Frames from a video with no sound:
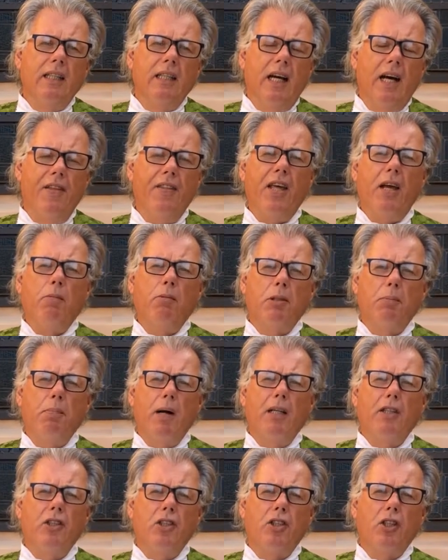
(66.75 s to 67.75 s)
And there was
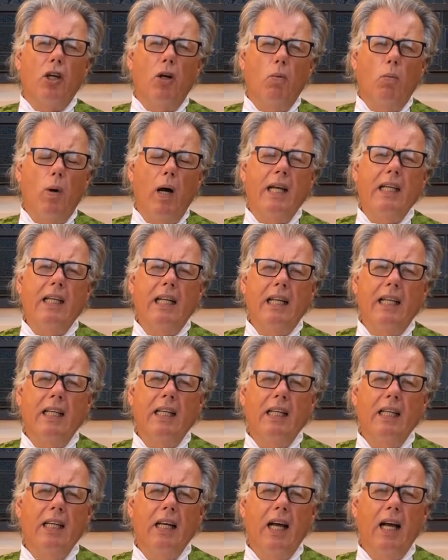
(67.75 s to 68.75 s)
much wailing
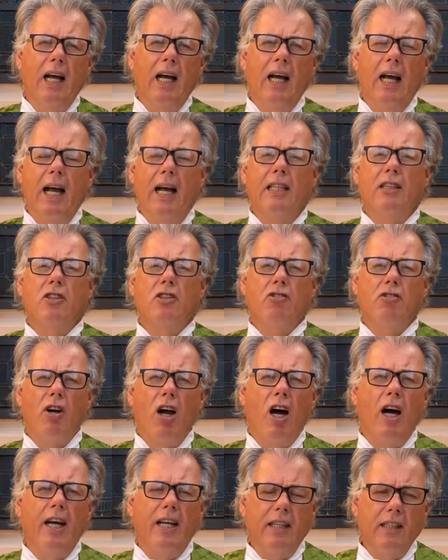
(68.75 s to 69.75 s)
and
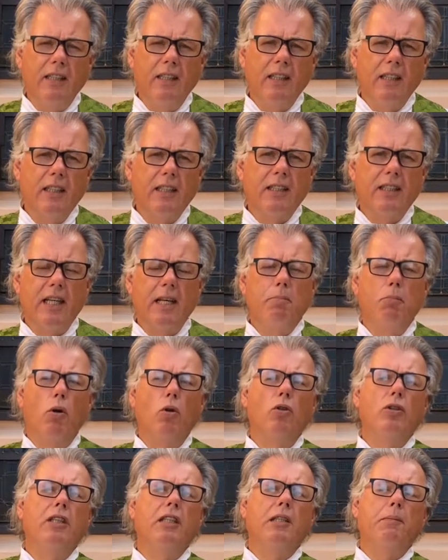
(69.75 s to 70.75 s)
crying as they
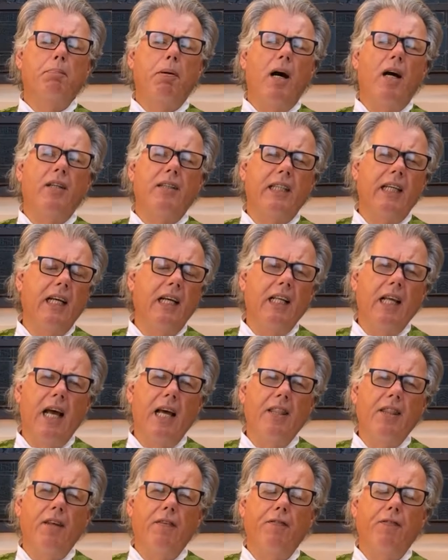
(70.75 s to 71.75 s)
mourned his passing.
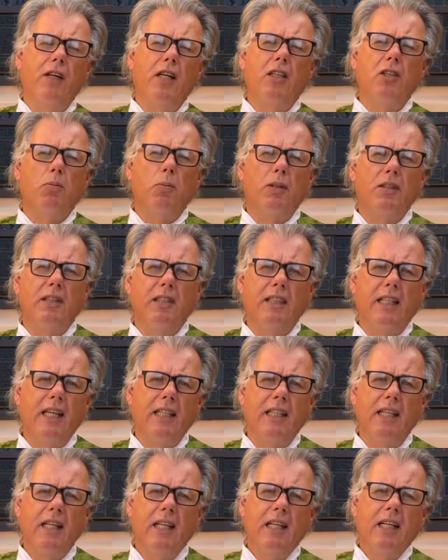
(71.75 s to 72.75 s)
And the first one
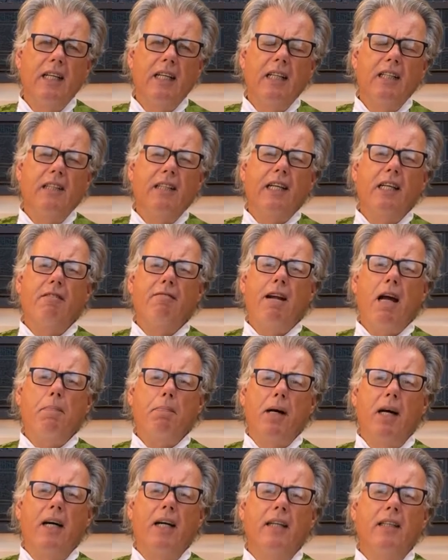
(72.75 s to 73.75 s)
said, "Dear
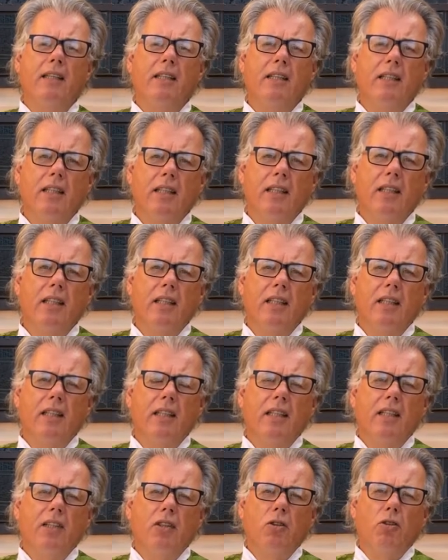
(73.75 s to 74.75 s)
Rabbi,
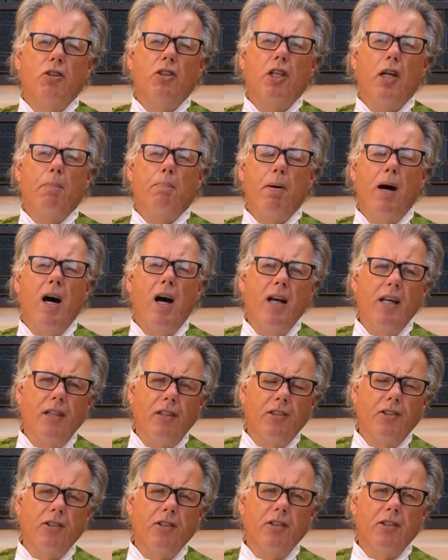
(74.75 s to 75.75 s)
you're so
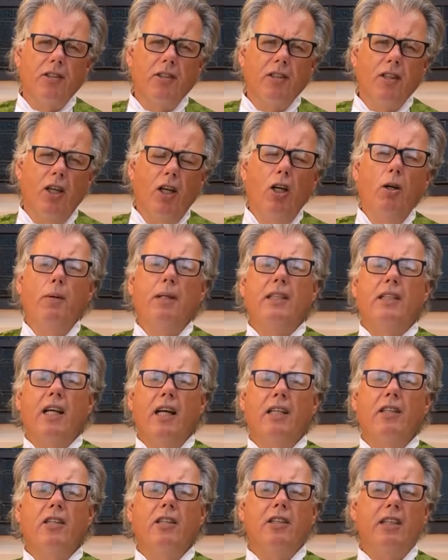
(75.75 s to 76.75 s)
pious. Who is
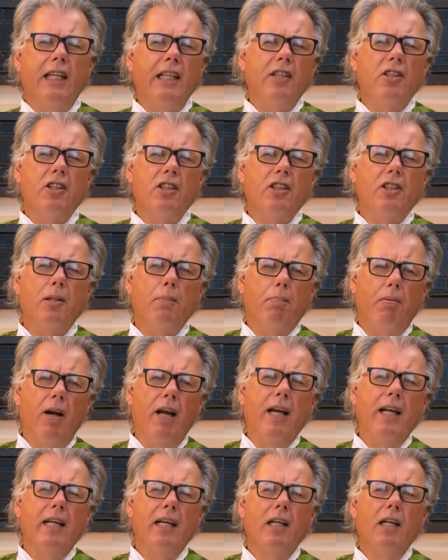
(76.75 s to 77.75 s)
going to teach us to
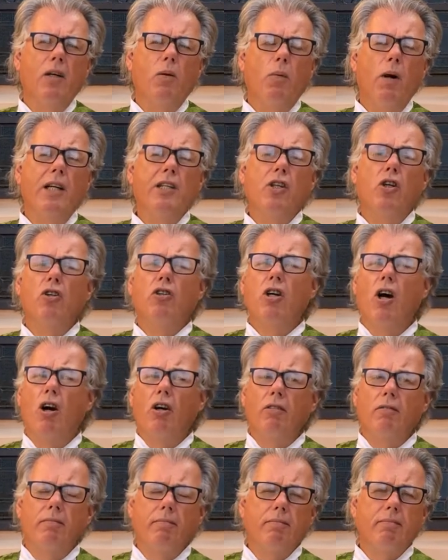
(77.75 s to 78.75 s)
pray when you're gone?"